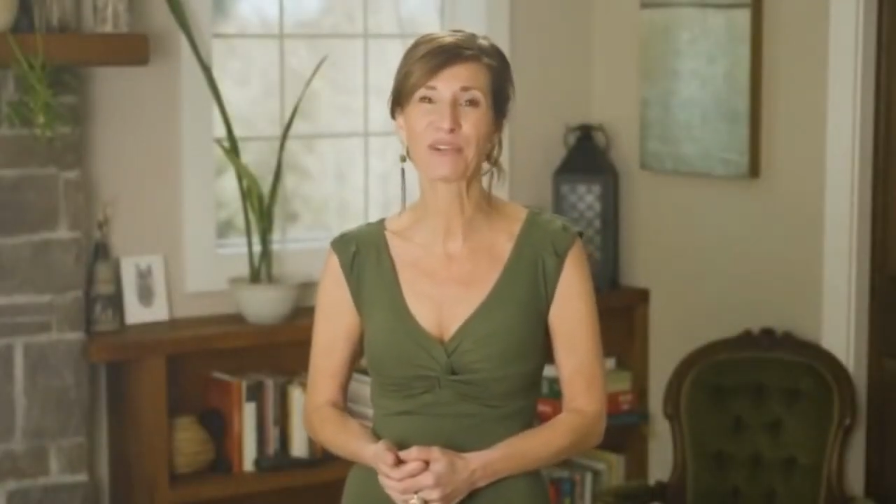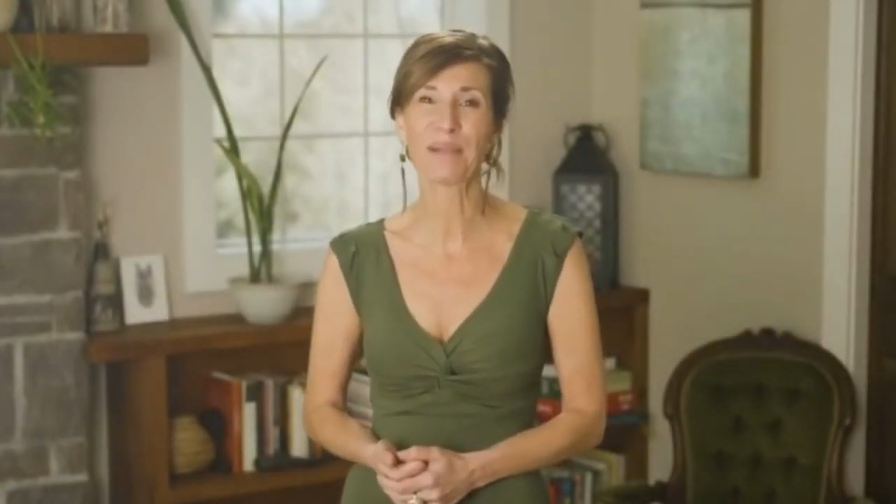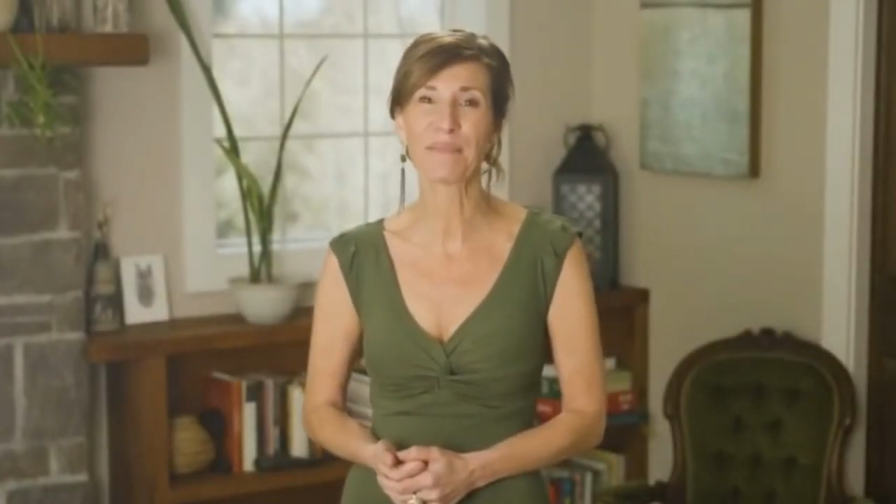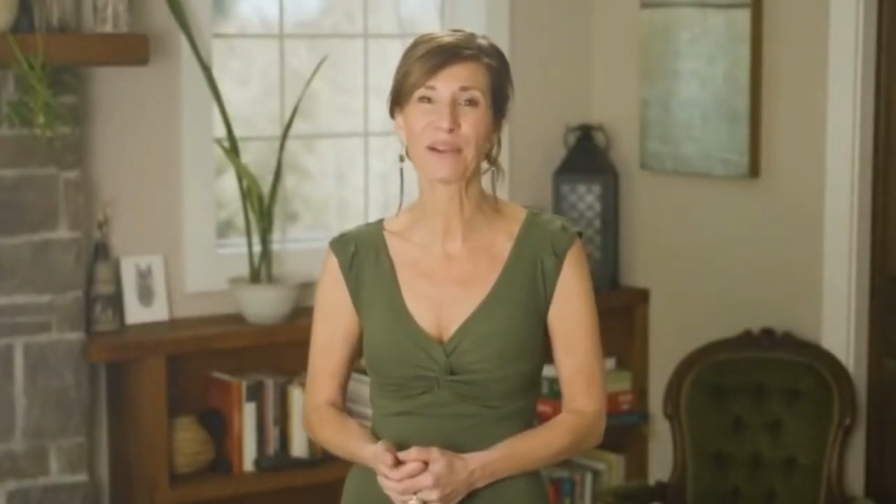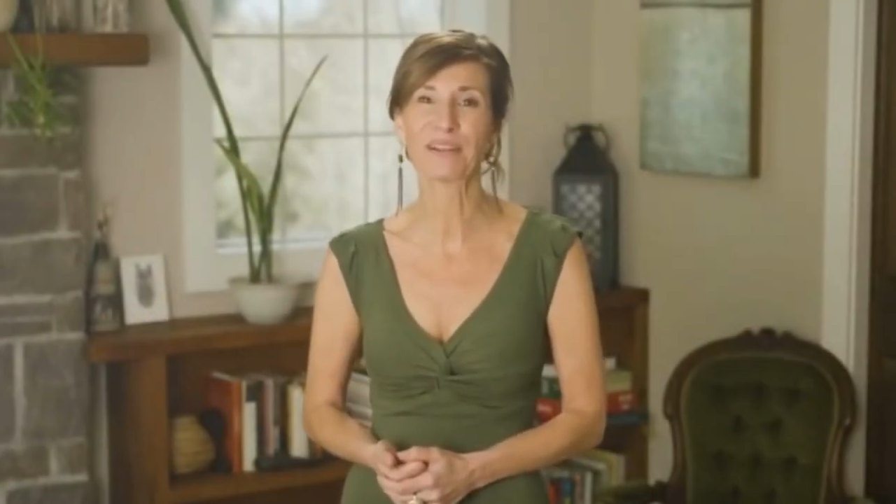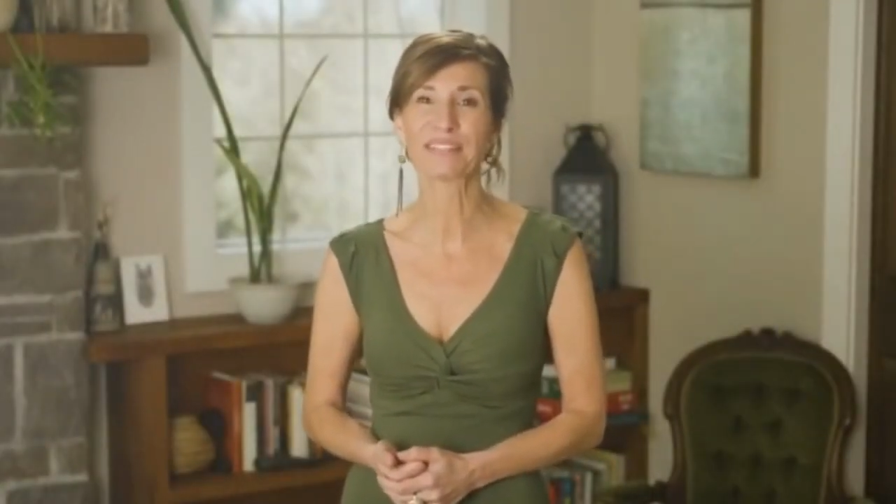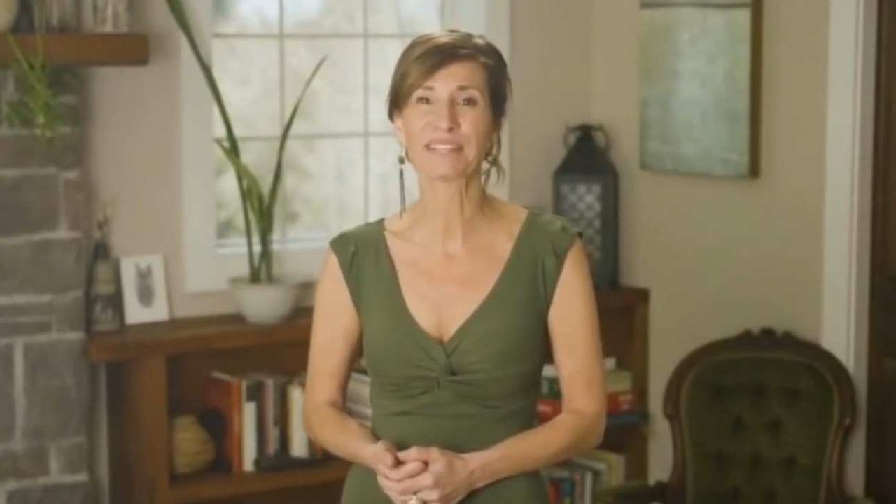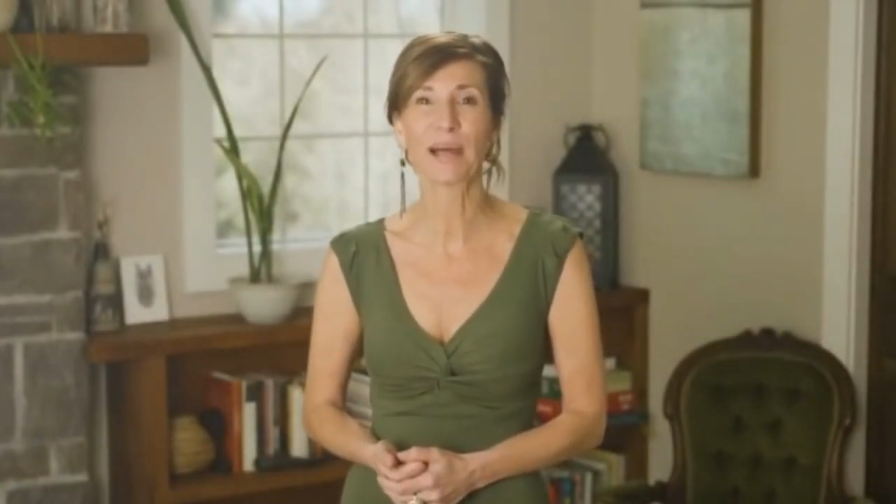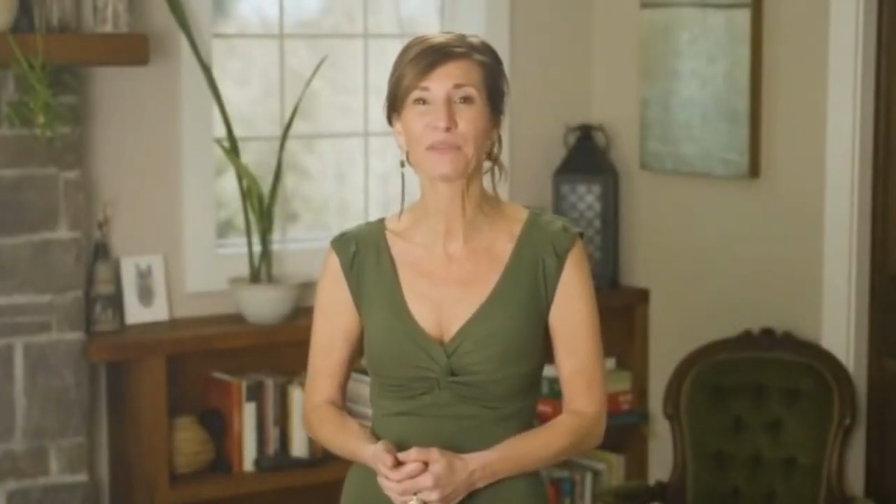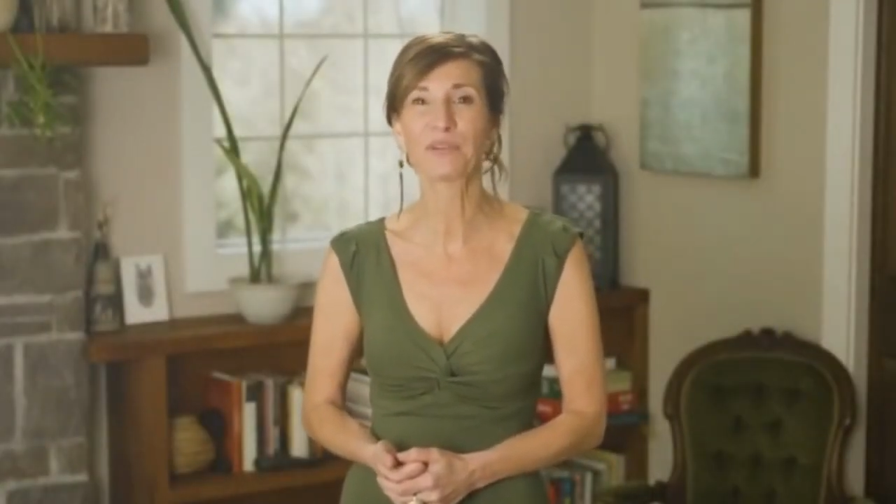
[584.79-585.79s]
or grandparents
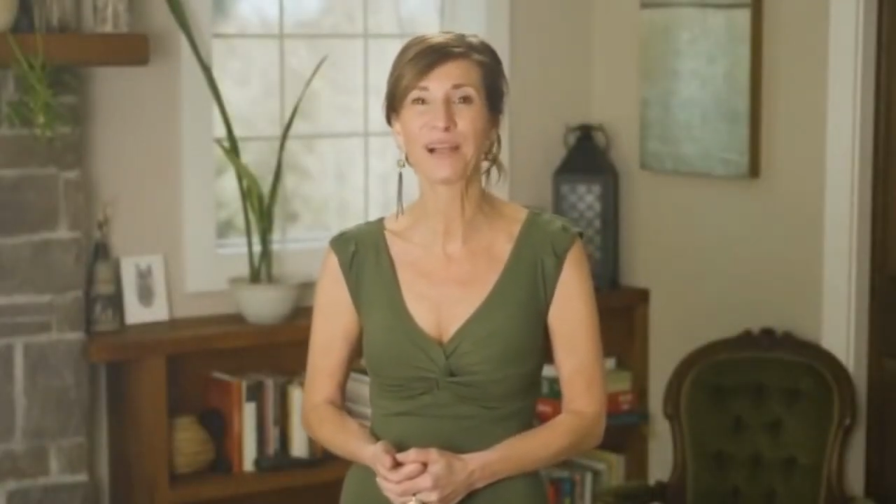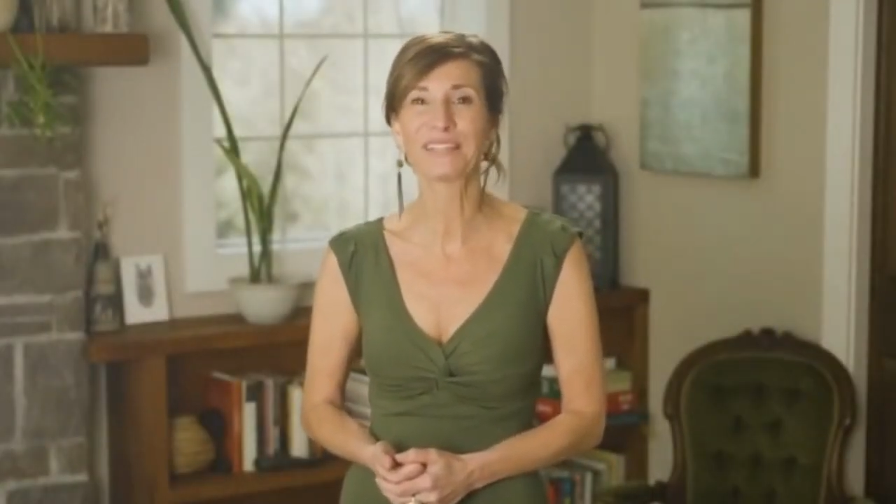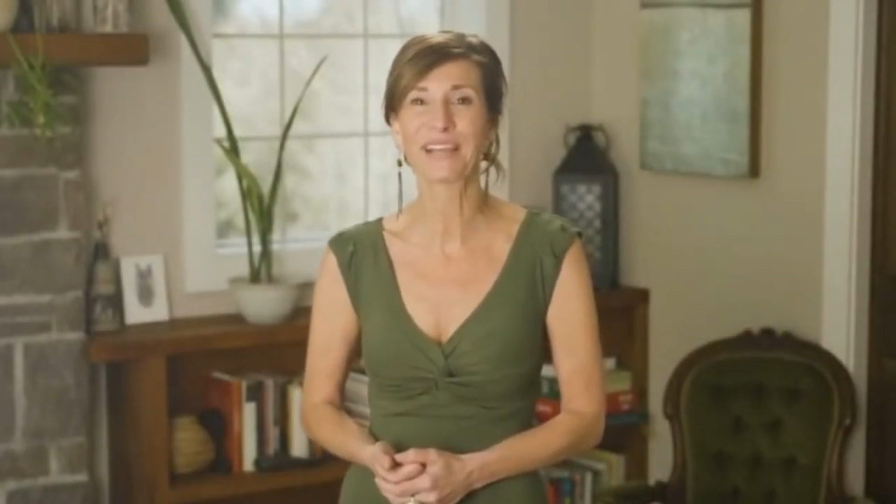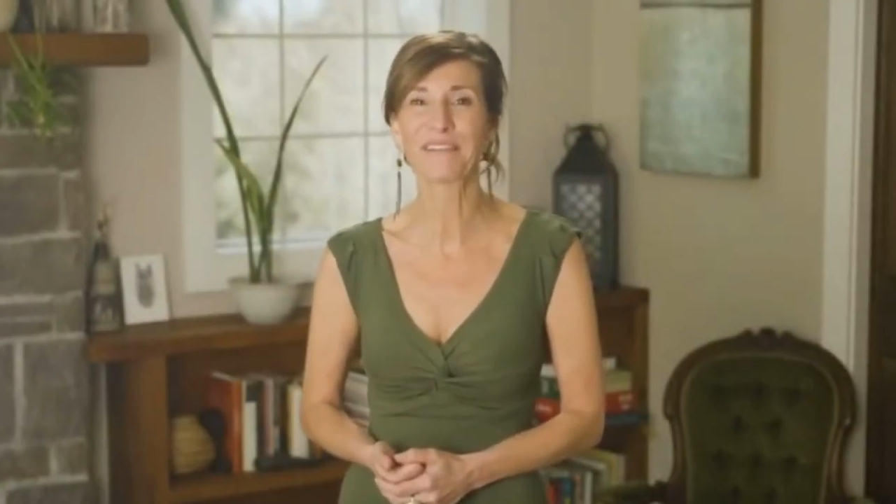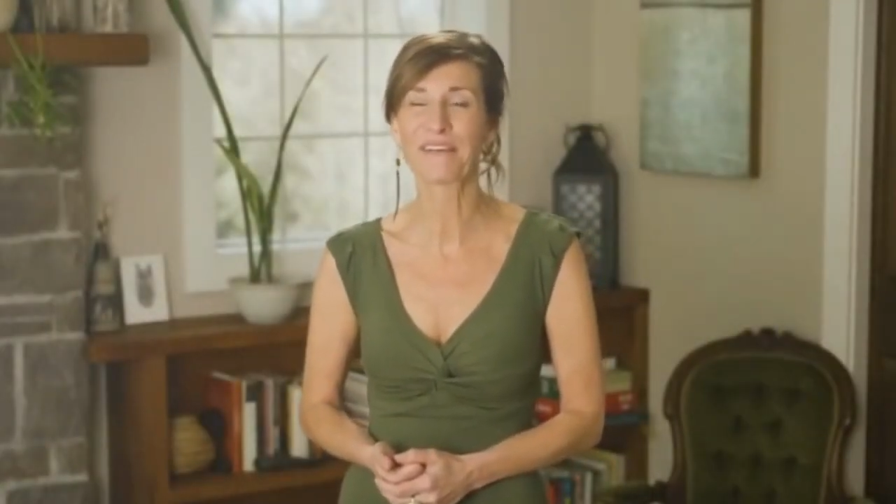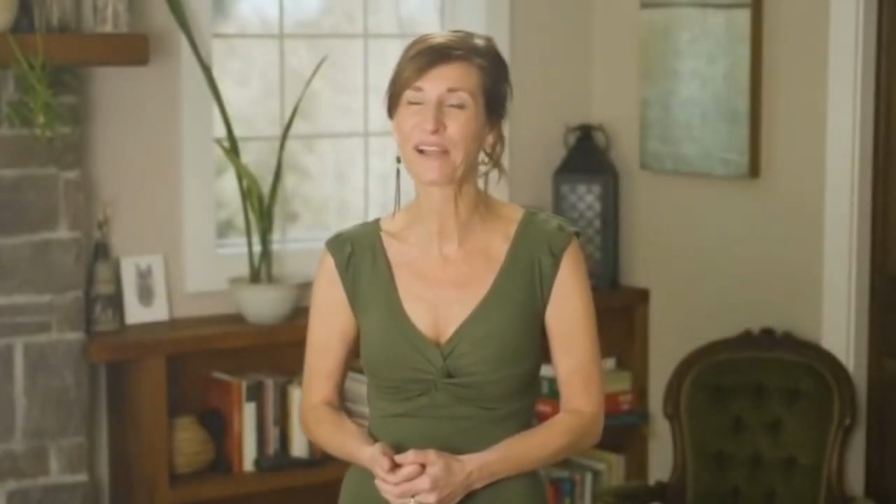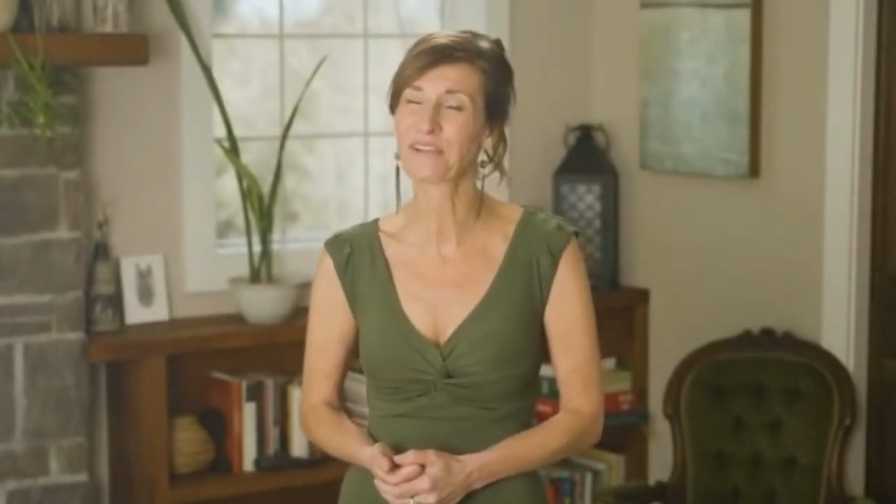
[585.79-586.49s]
that helped you identify